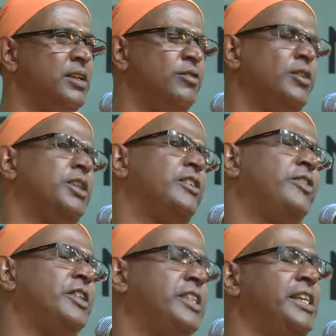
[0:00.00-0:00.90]

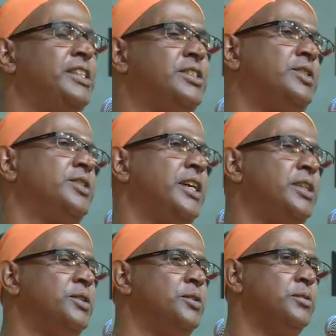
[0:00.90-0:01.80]
Wonderful things you can
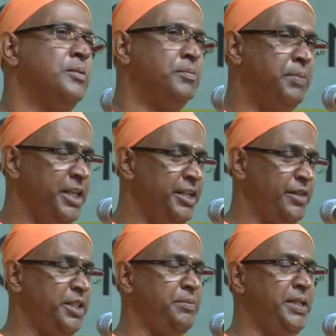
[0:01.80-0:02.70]
do. Believe
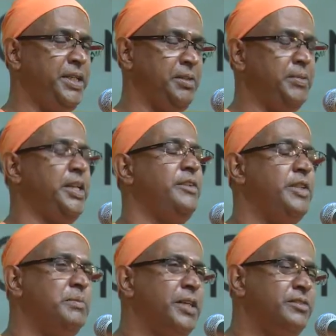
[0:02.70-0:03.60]
in me, believe
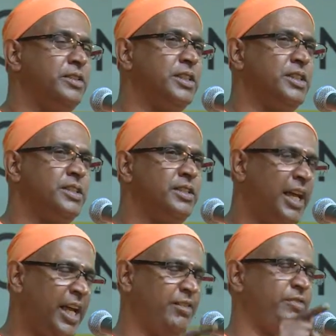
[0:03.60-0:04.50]
in my words,
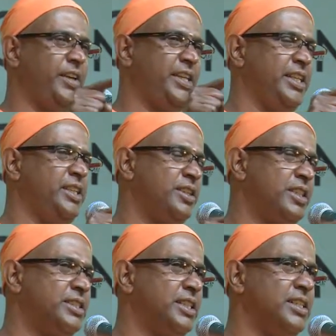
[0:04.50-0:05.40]
have faith in
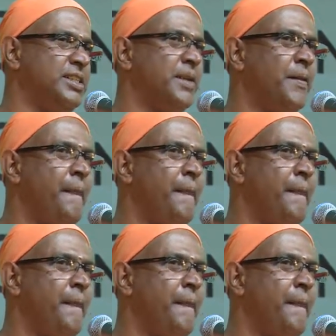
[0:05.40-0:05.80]
yourselves.